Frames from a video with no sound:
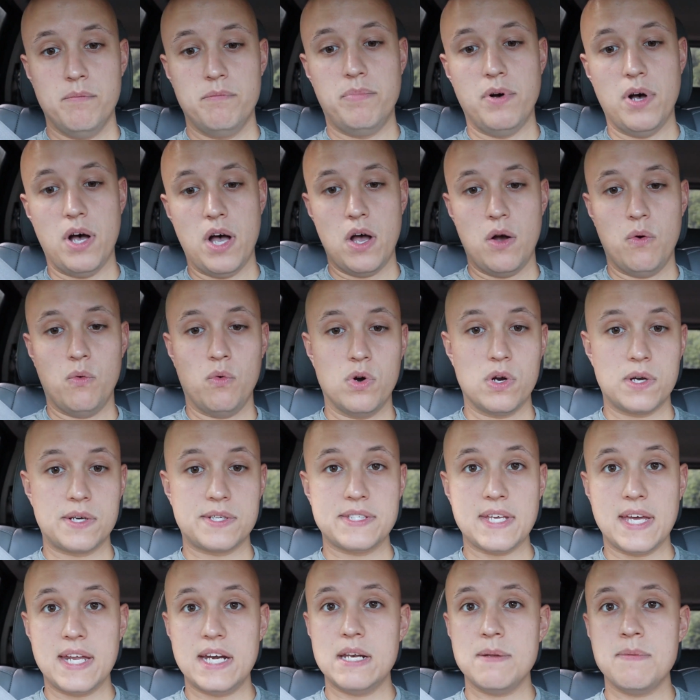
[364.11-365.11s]
But we're
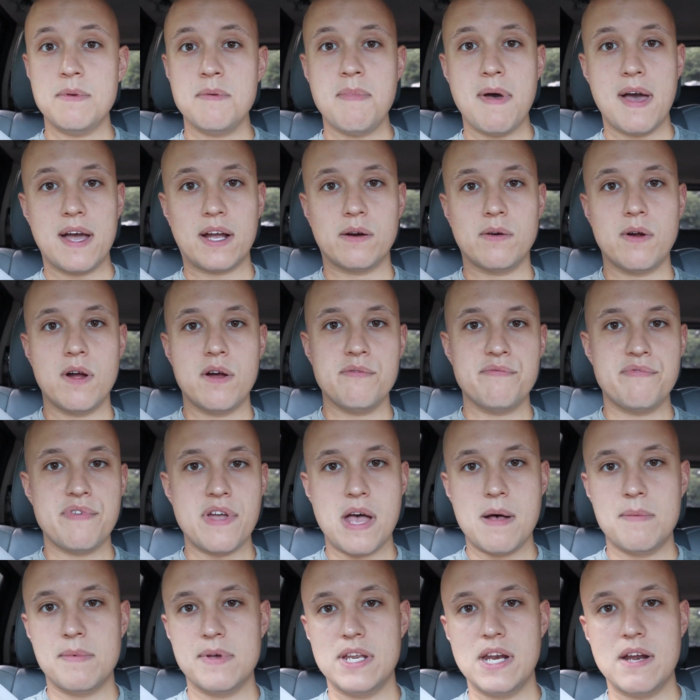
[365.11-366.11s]
excited to be back around
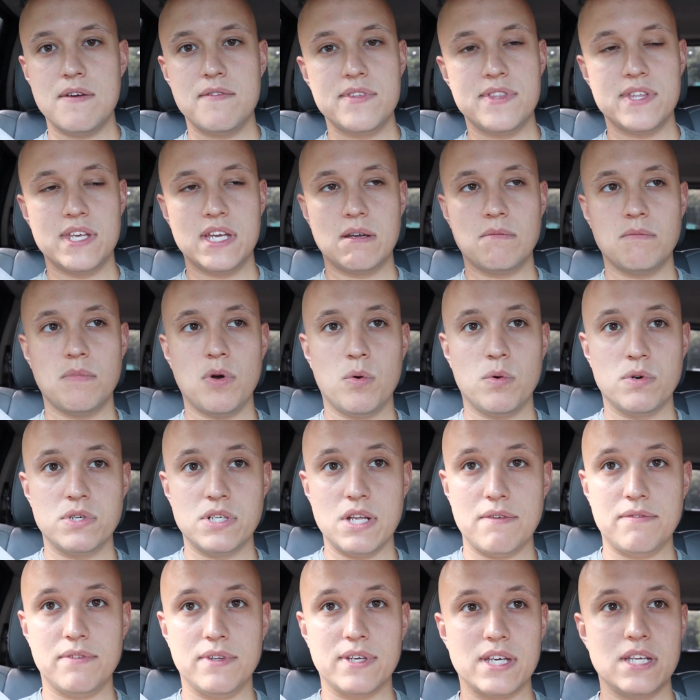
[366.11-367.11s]
family and everything, but we're
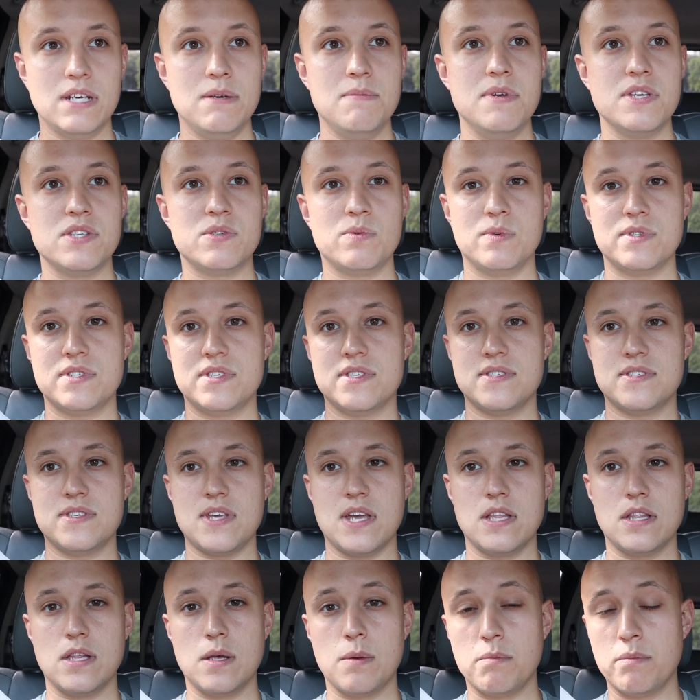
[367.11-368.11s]
definitely gonna miss
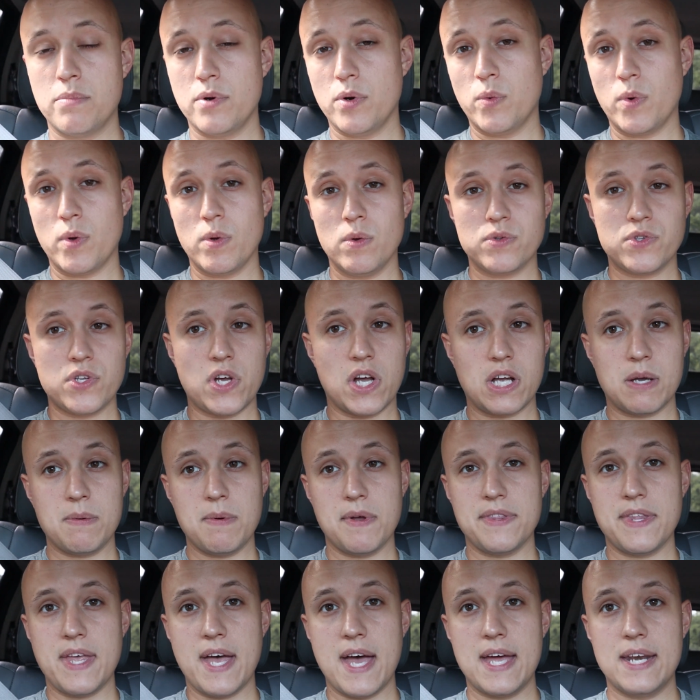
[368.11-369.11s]
Winston-Salem. But we will talk
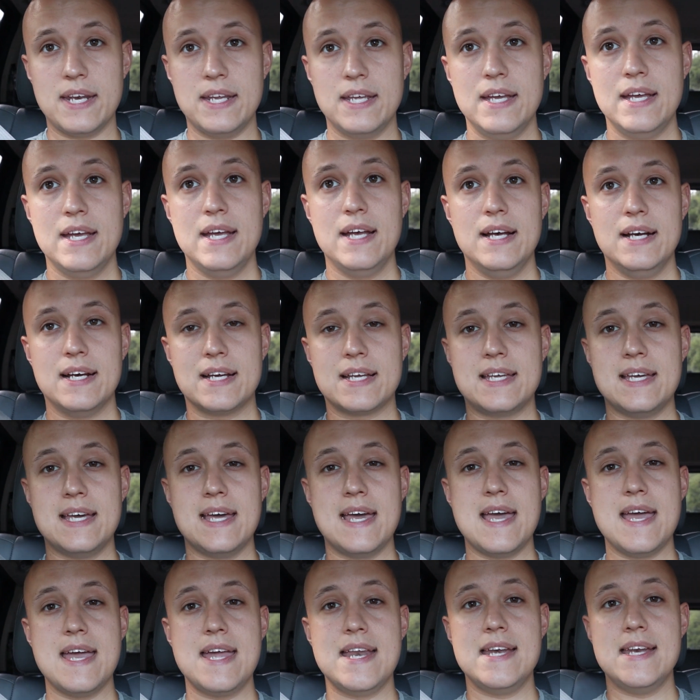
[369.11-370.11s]
about that
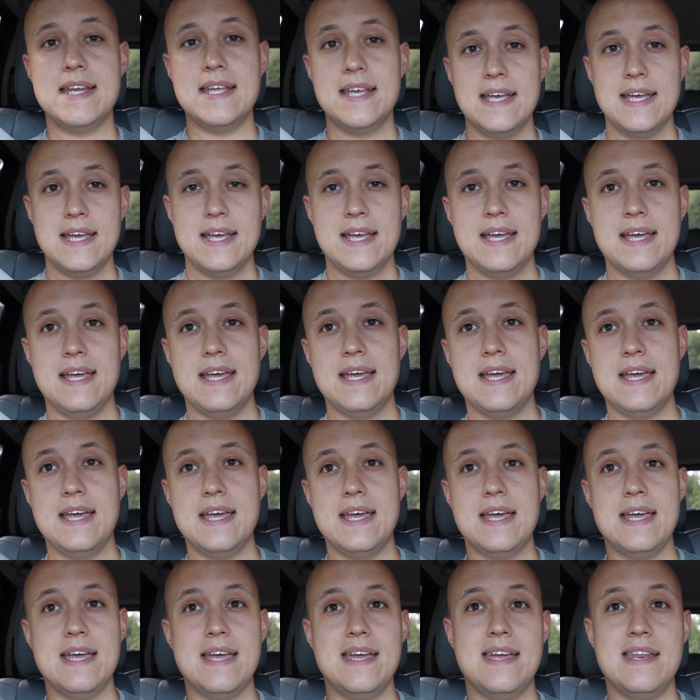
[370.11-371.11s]
again
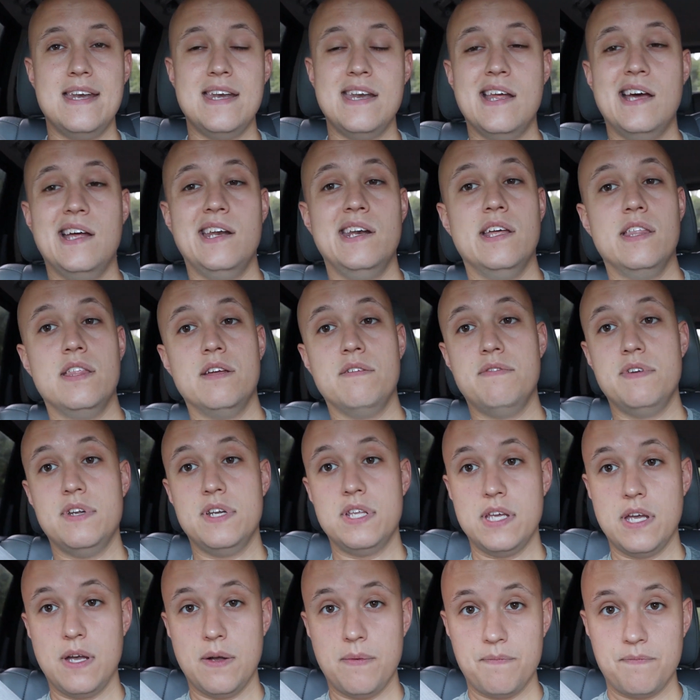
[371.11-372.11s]
in another
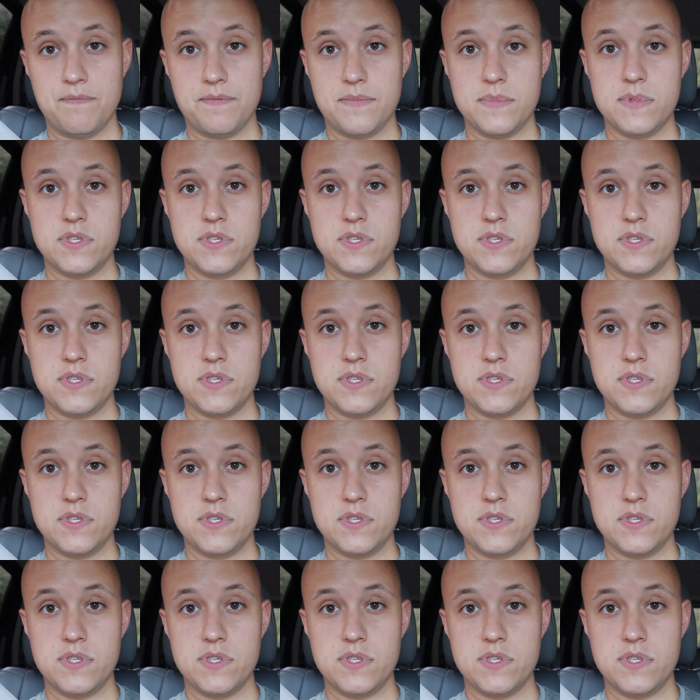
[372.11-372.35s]
video.